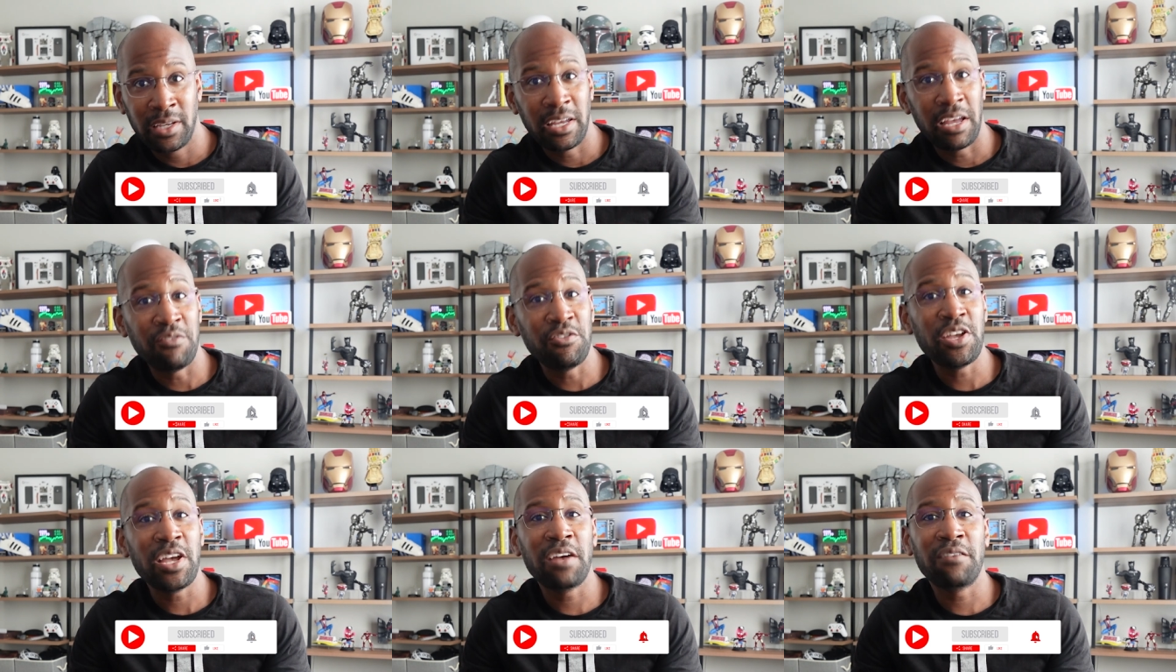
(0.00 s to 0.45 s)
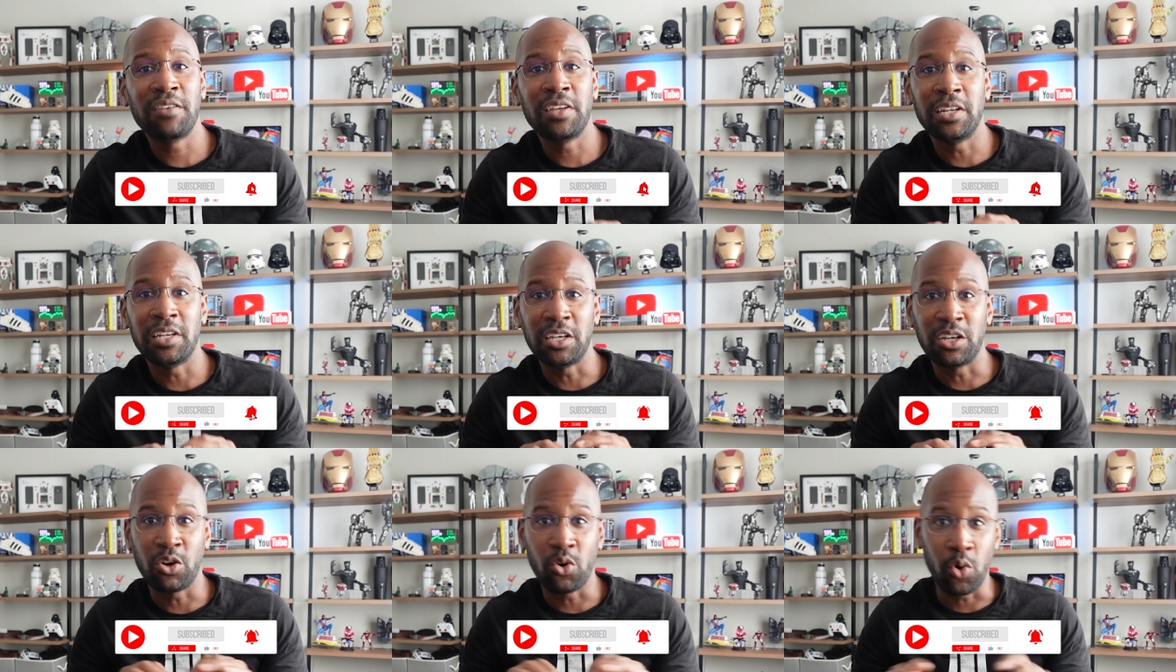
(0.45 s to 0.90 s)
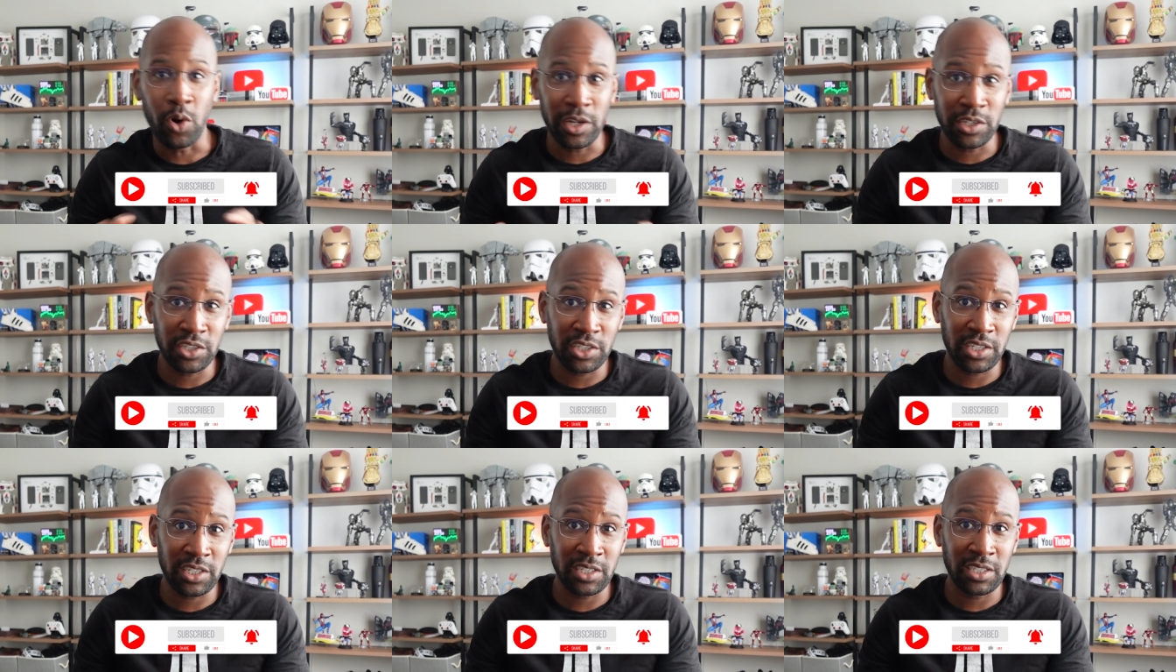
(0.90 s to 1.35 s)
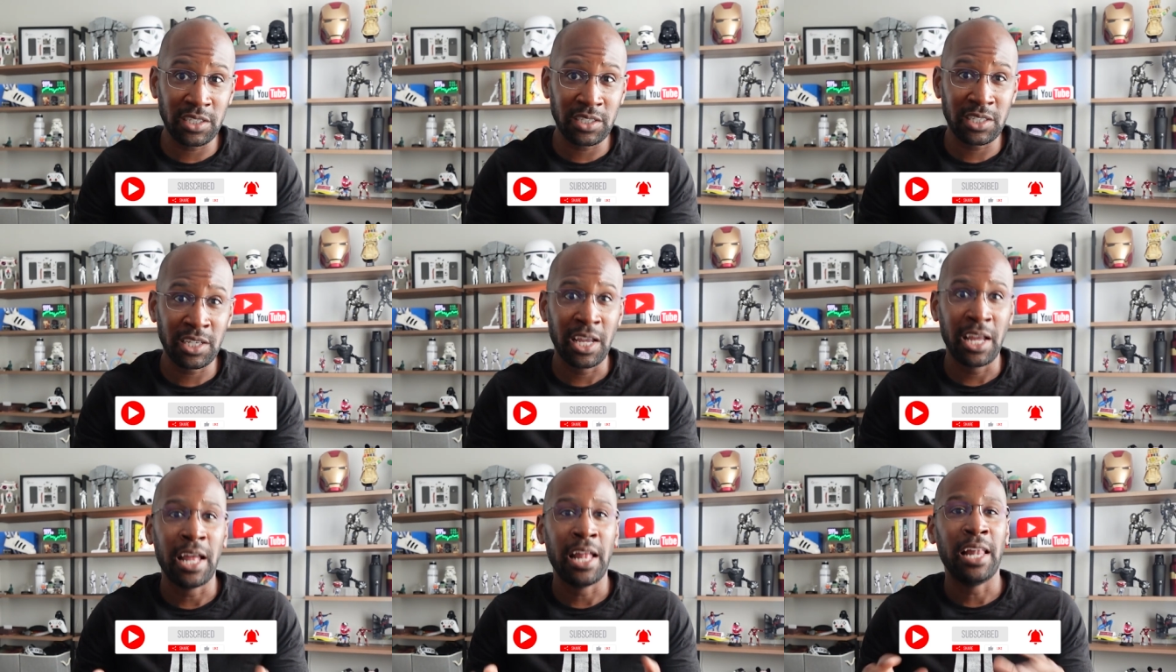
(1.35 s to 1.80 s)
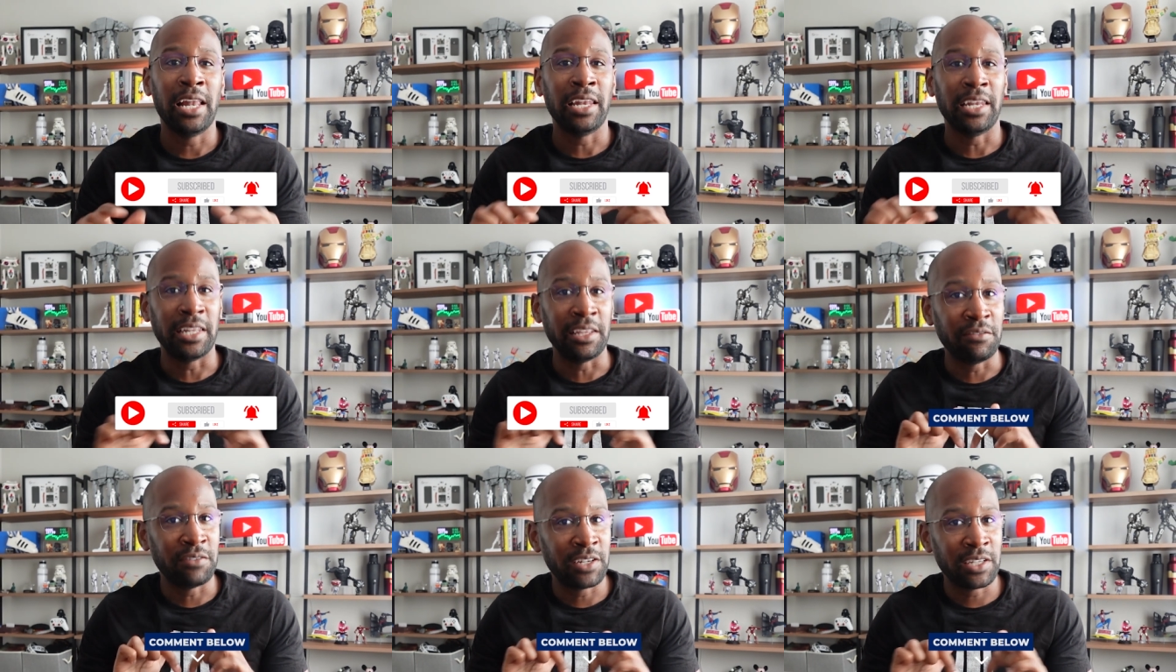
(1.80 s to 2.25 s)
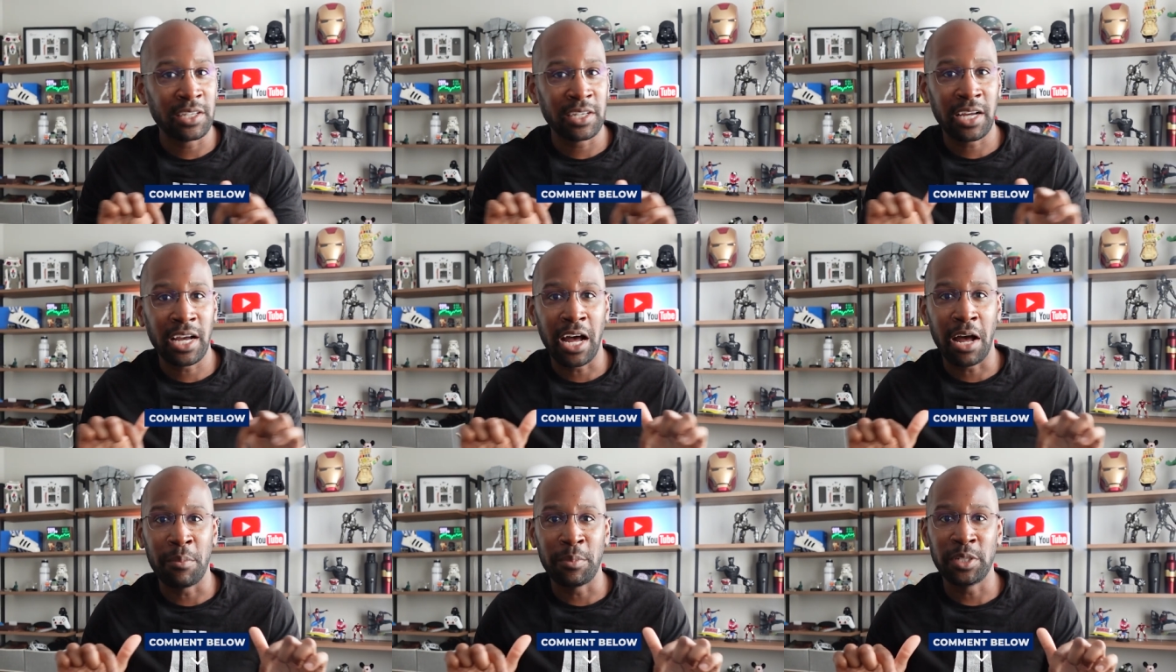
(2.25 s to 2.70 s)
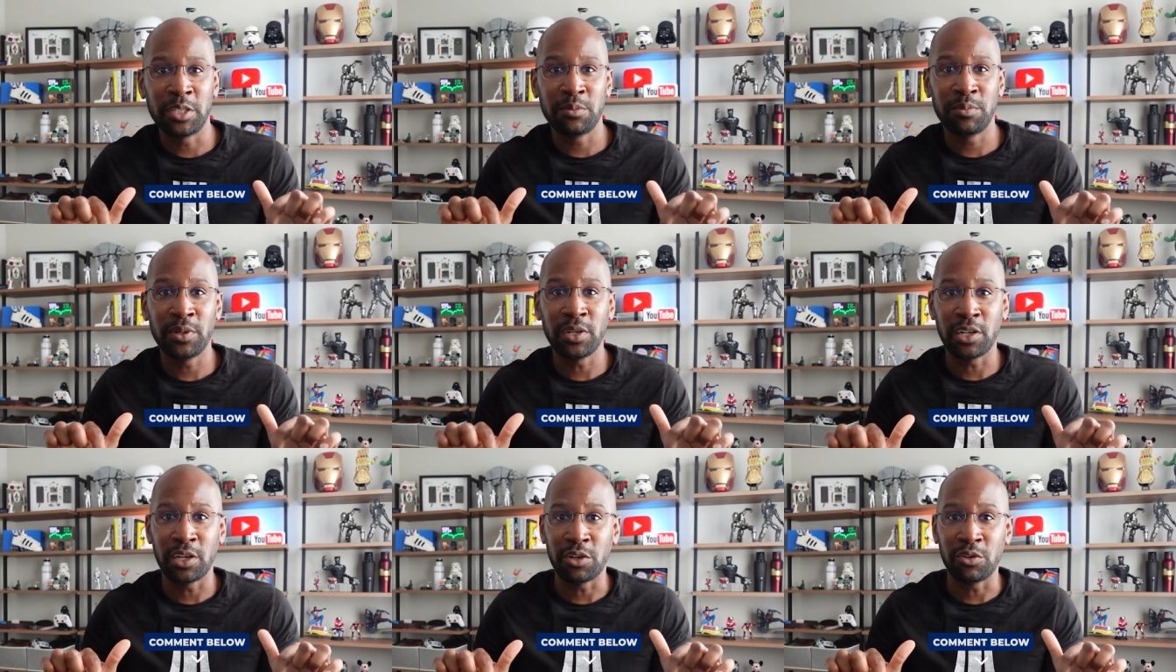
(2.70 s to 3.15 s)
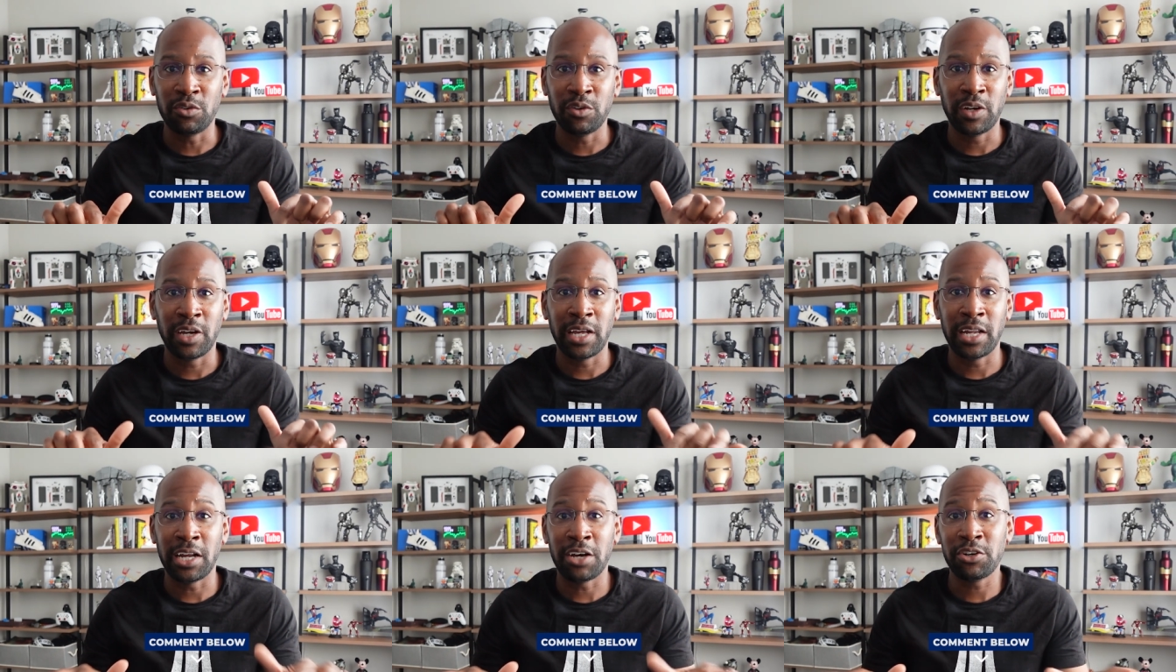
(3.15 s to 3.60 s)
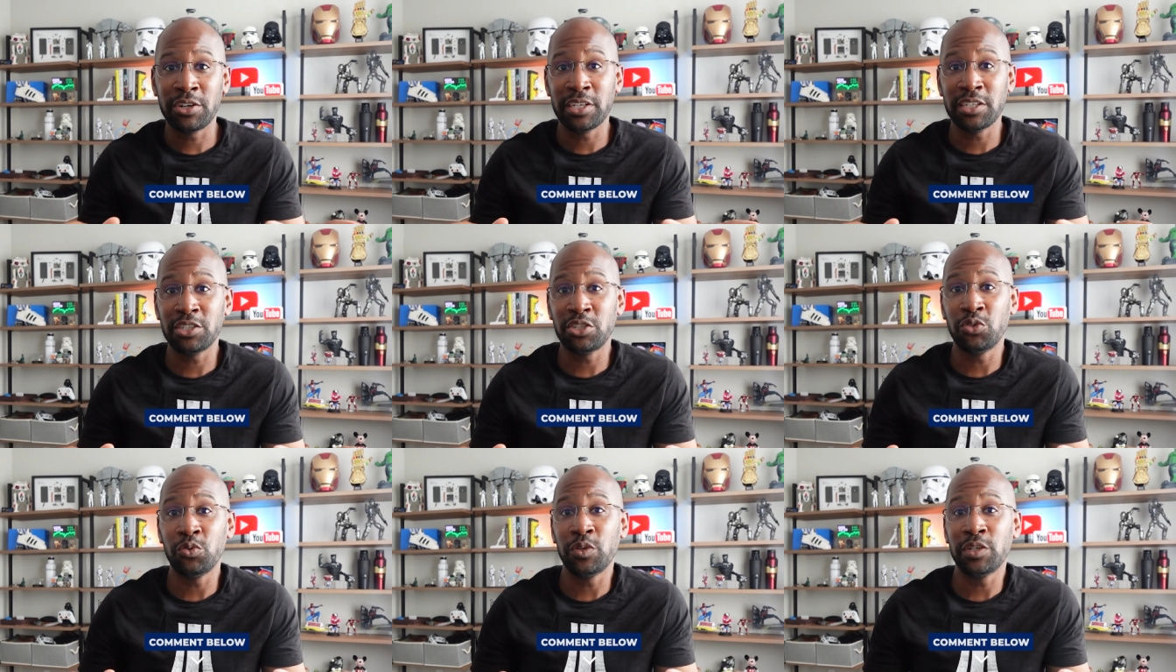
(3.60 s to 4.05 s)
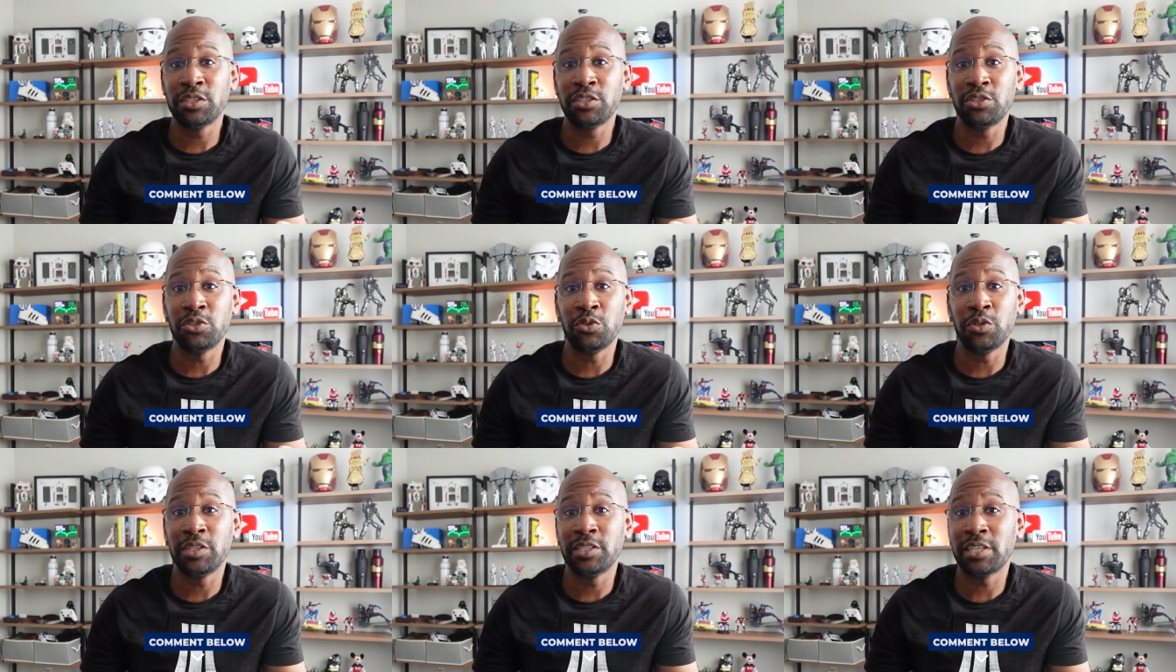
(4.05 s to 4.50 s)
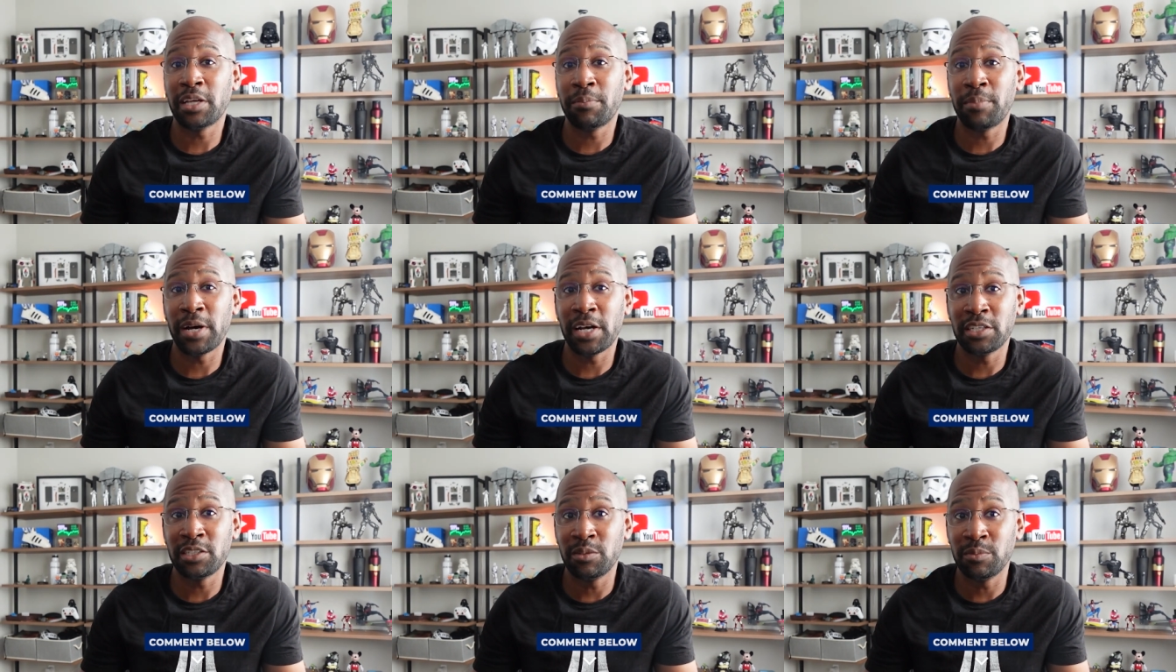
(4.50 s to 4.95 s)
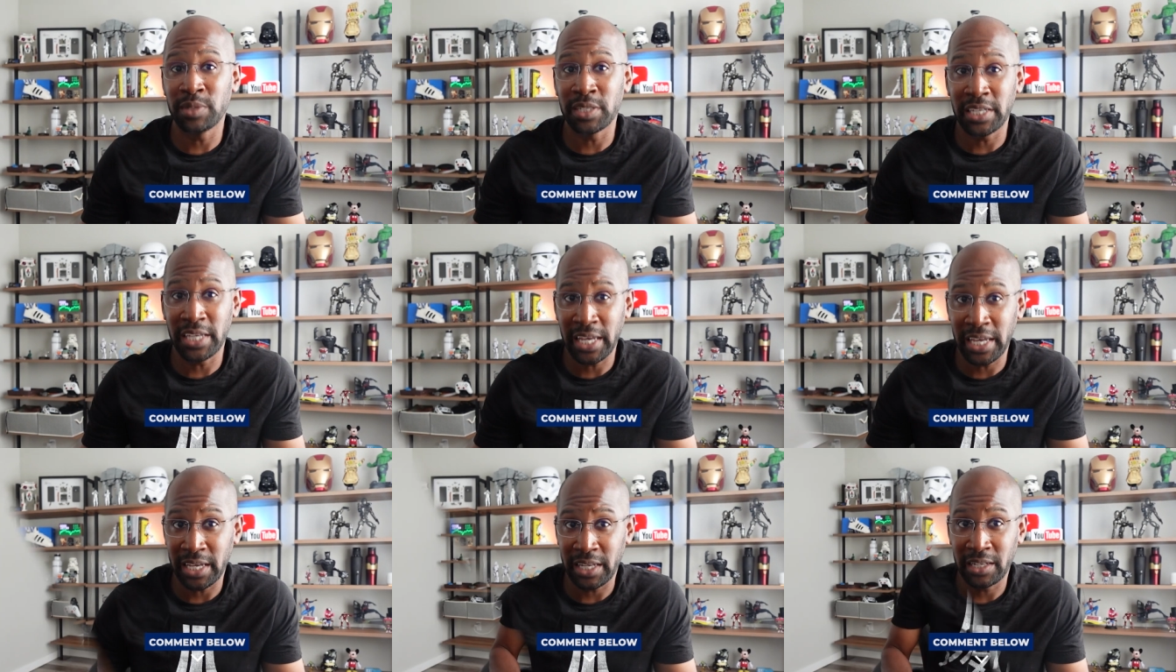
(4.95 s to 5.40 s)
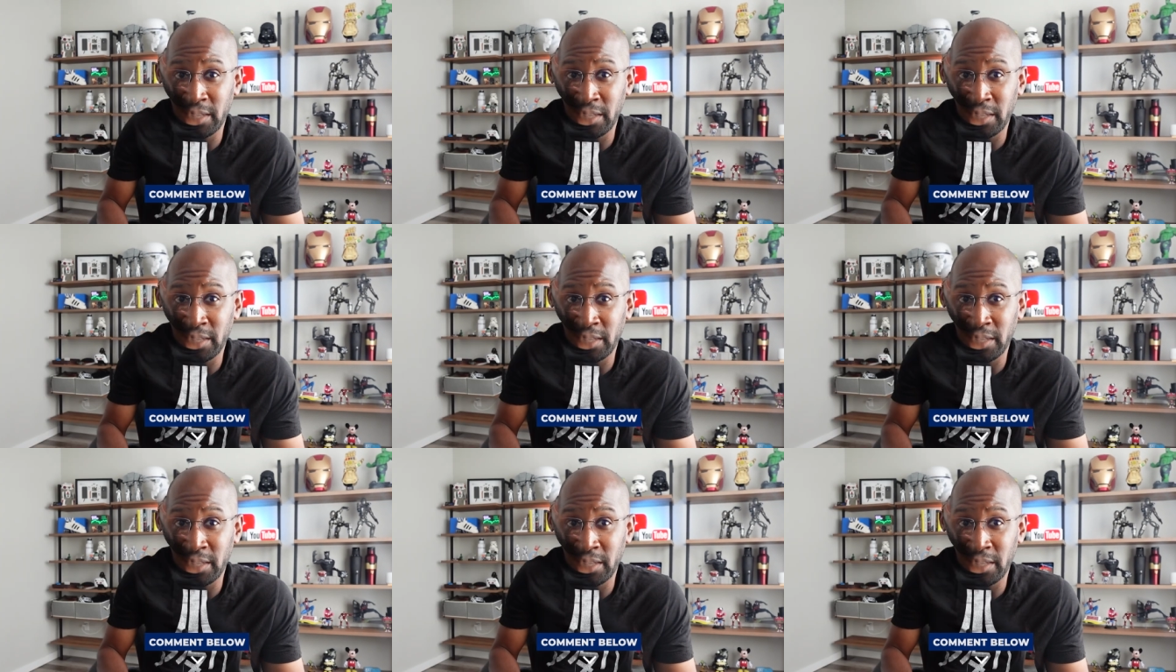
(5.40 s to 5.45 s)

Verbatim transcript: If you have any questions, leave it in the comments below and I'll get to it as soon as I possibly can.